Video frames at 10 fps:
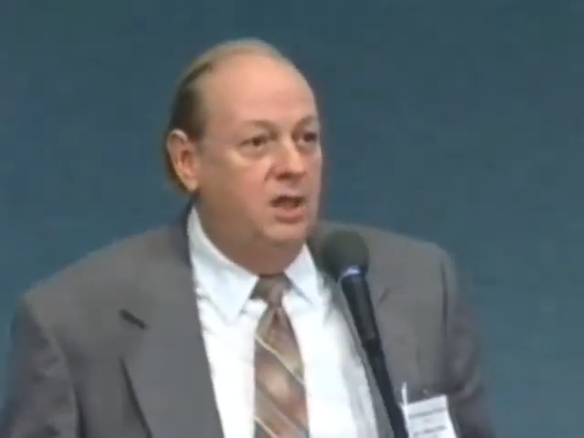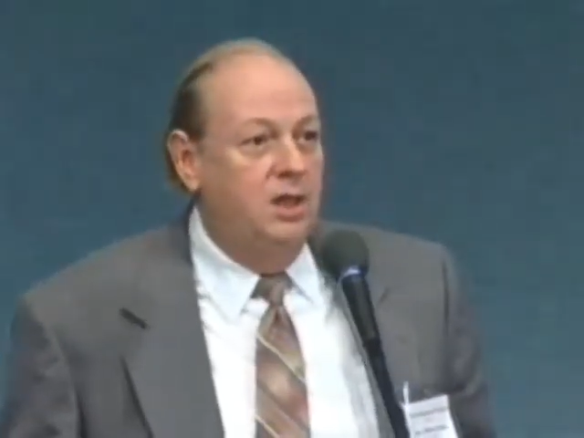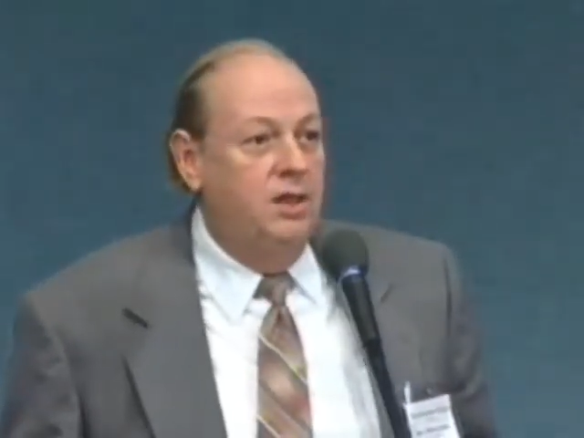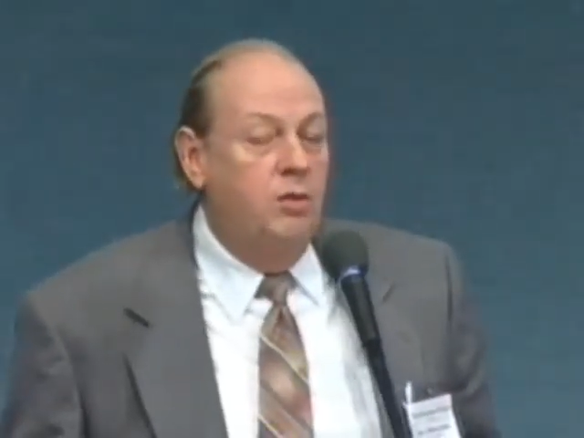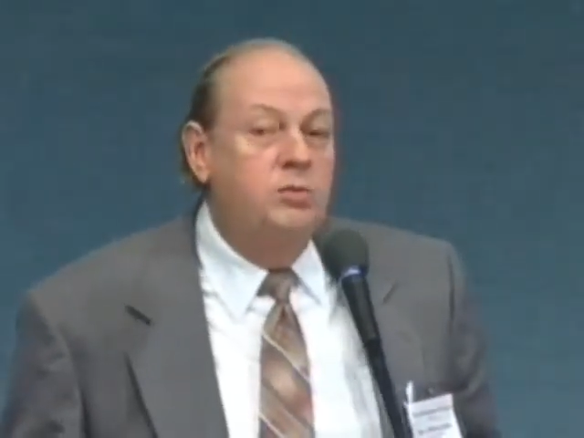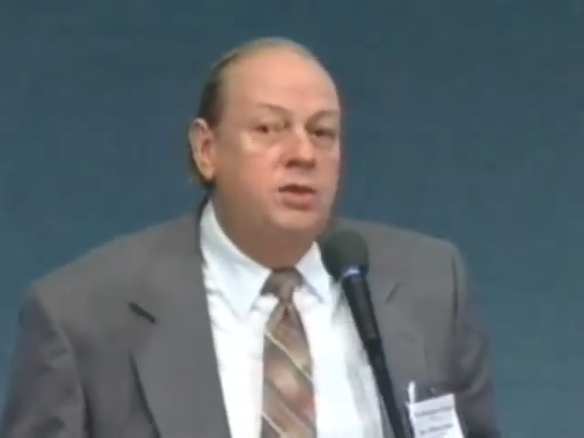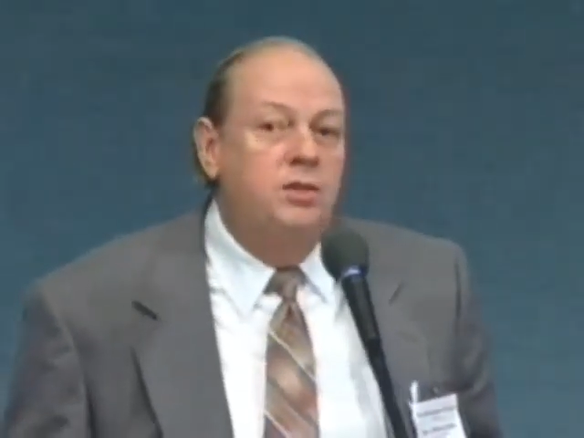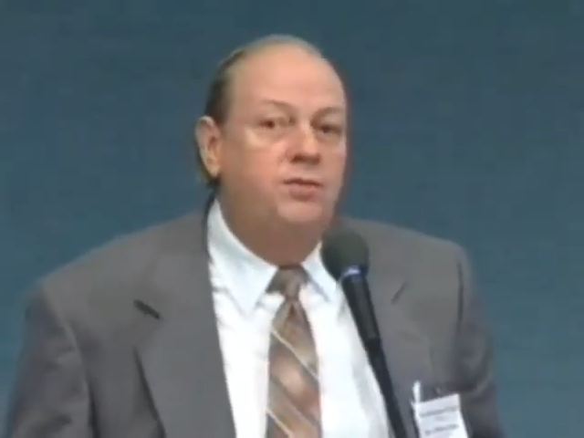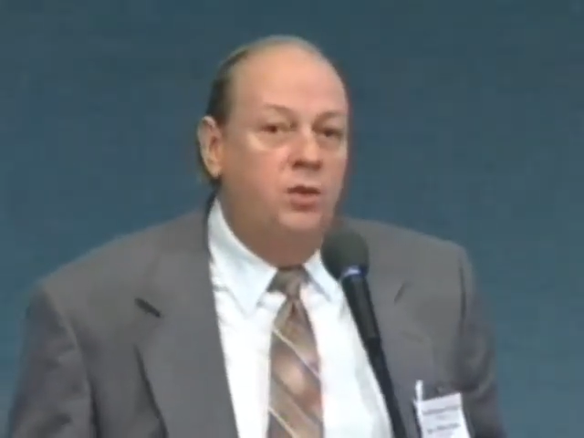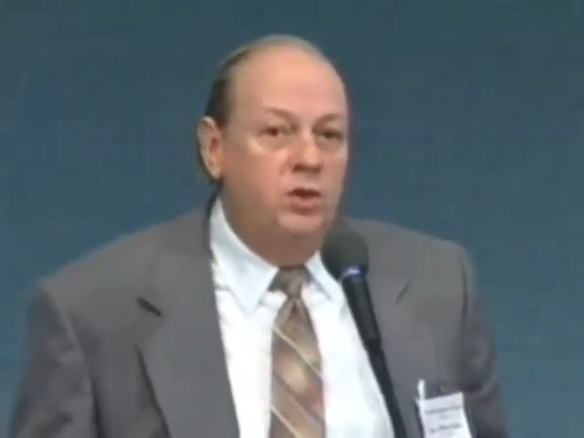That would be
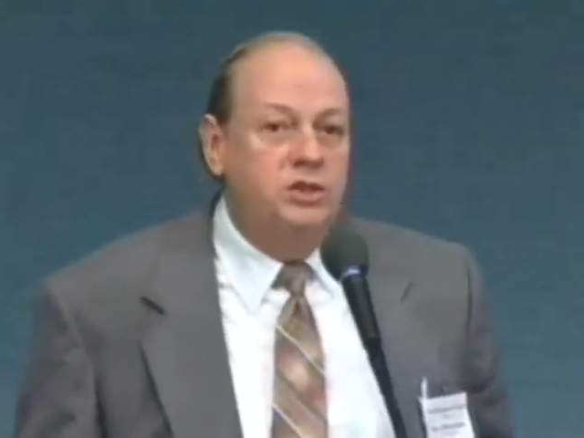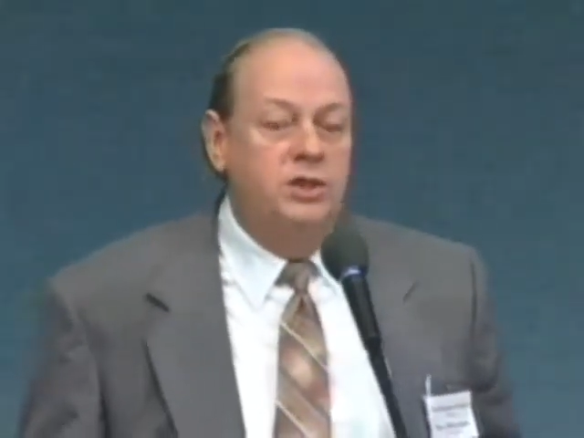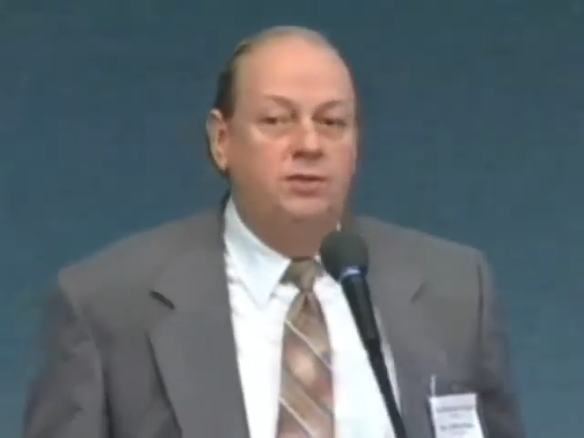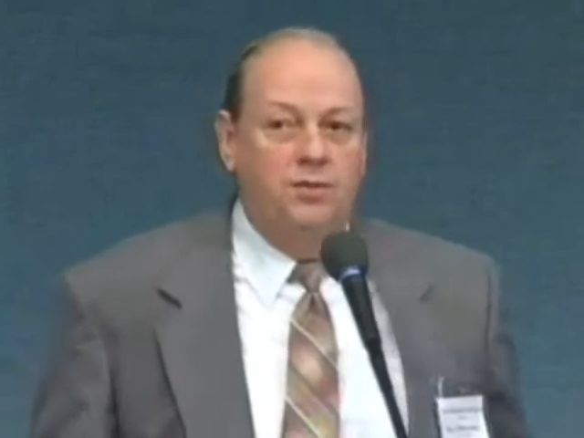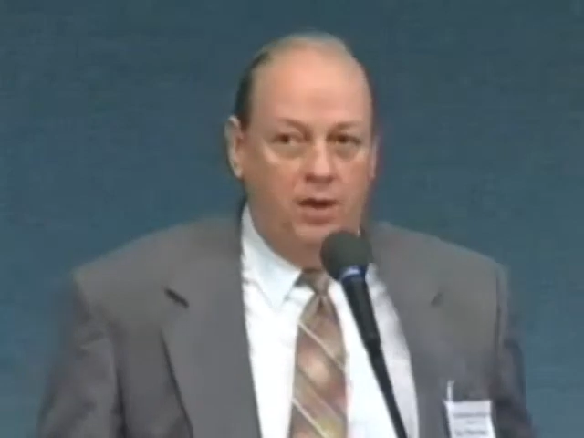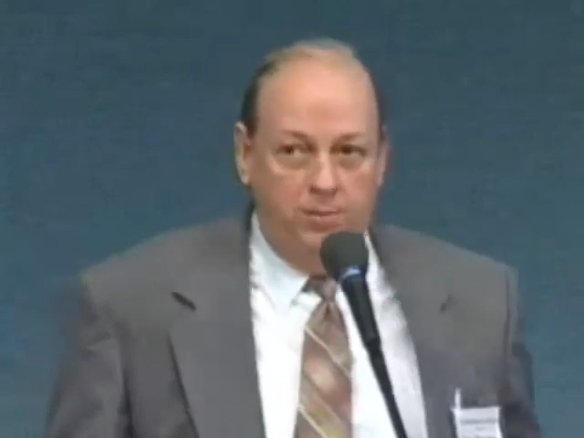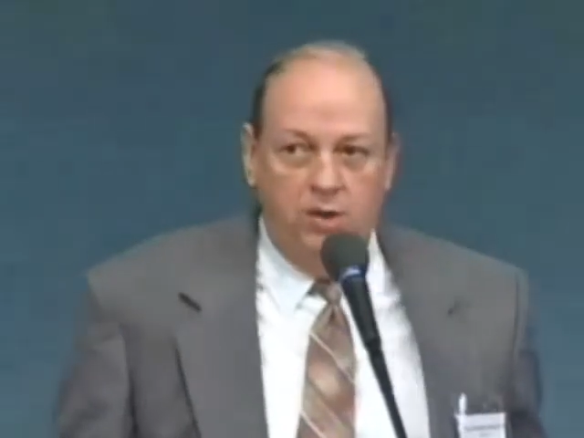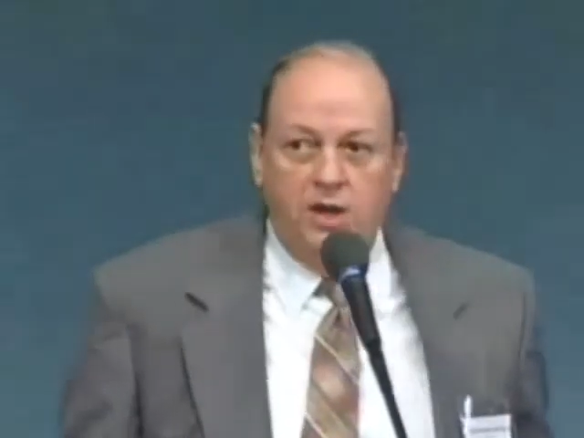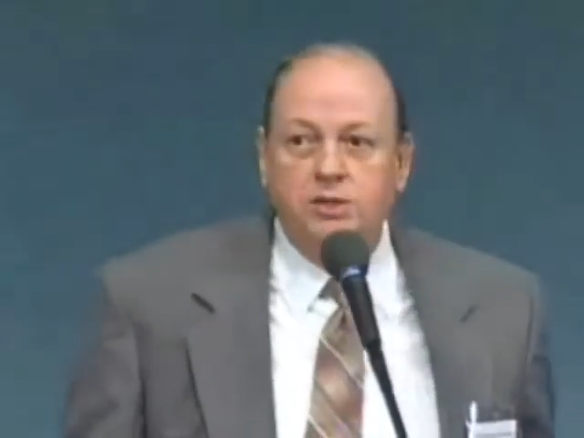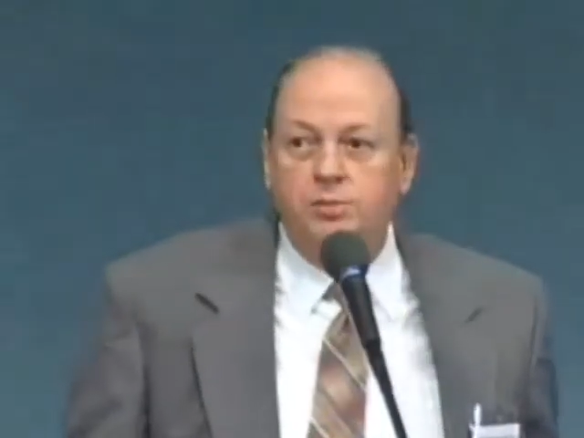the first of
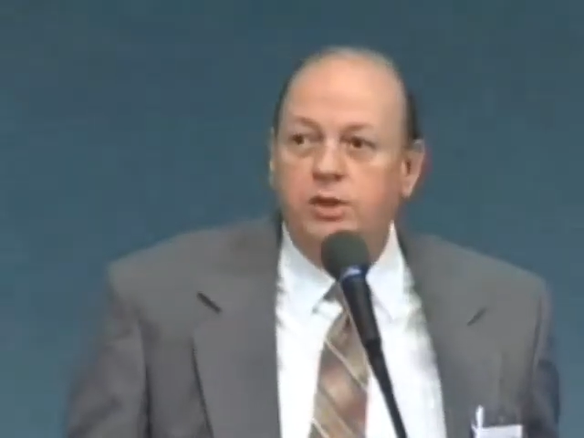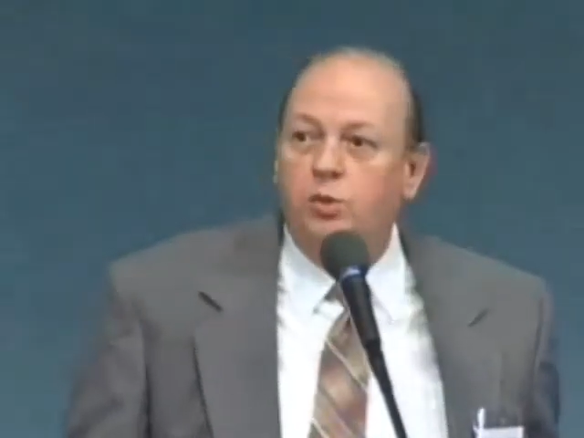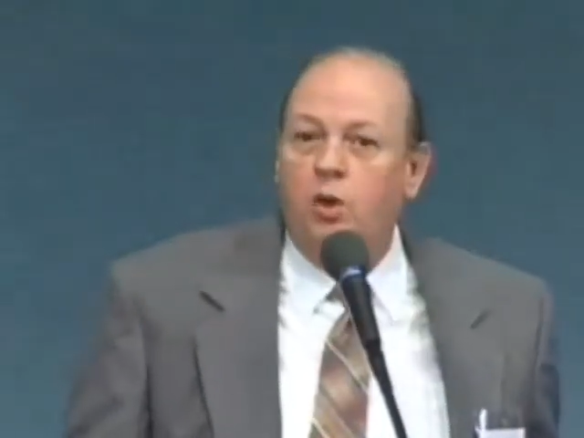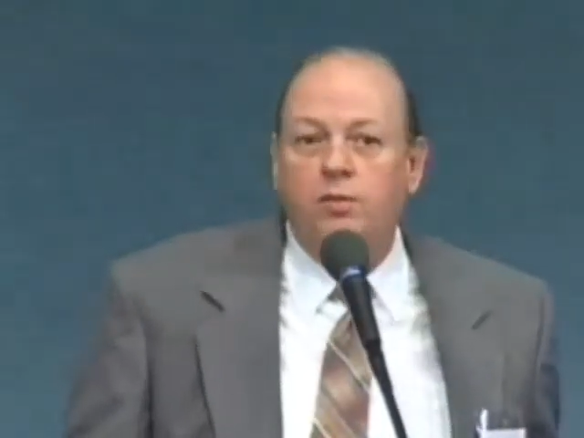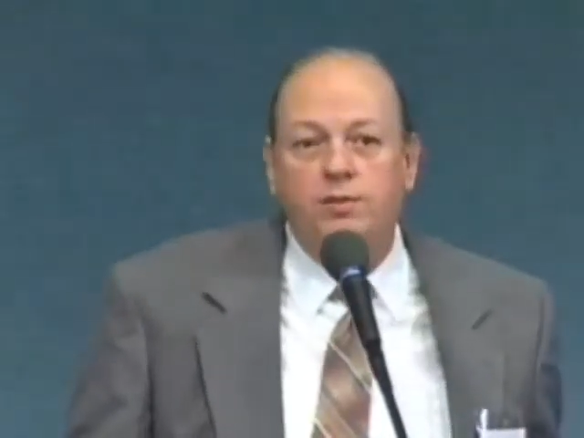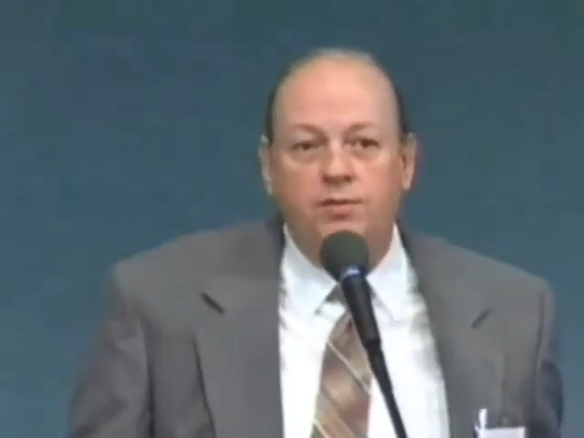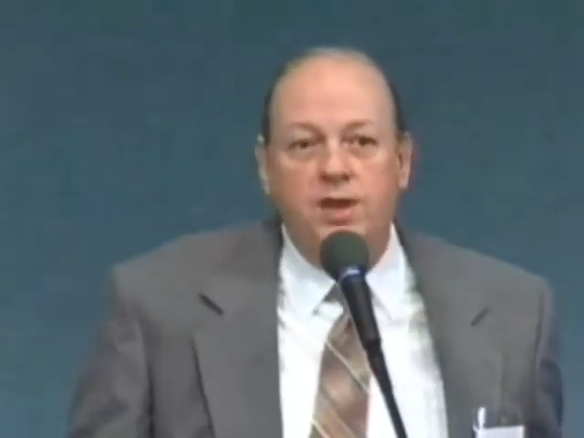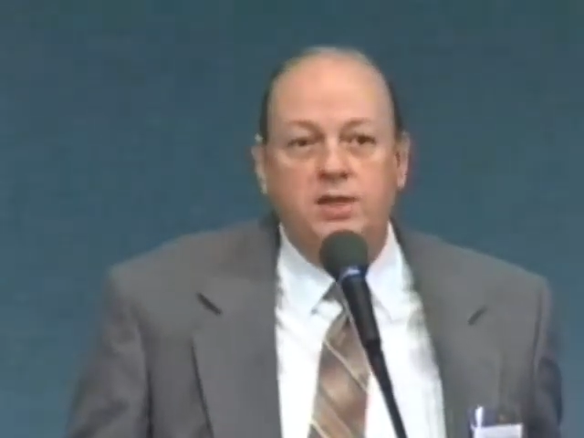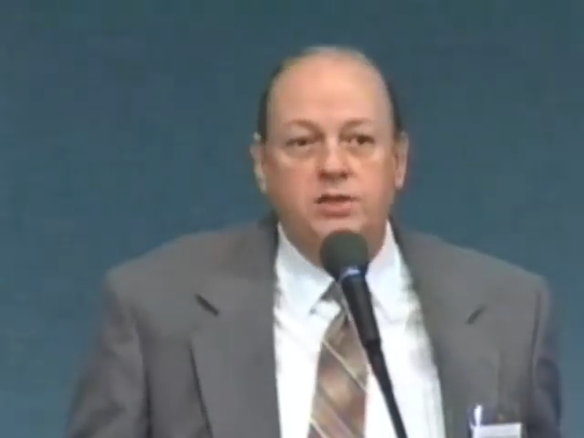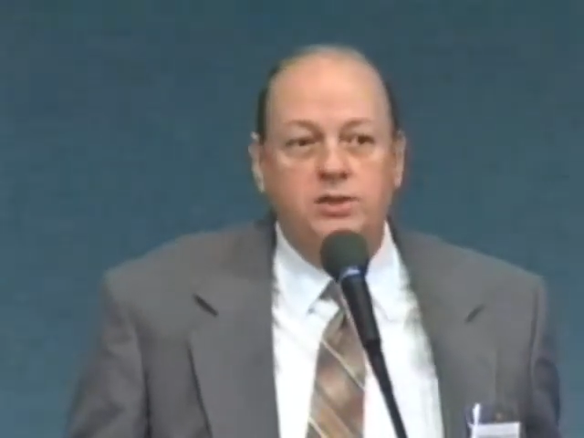approximately 12
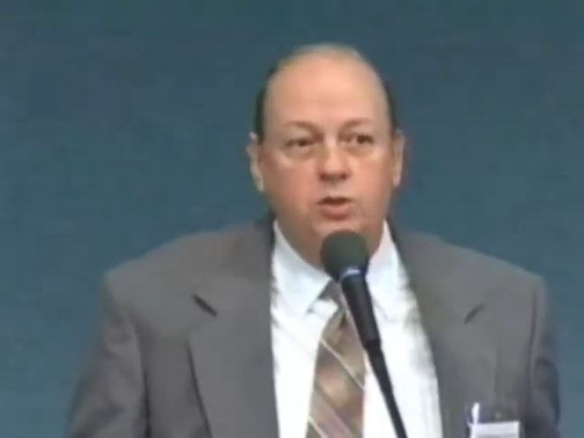events.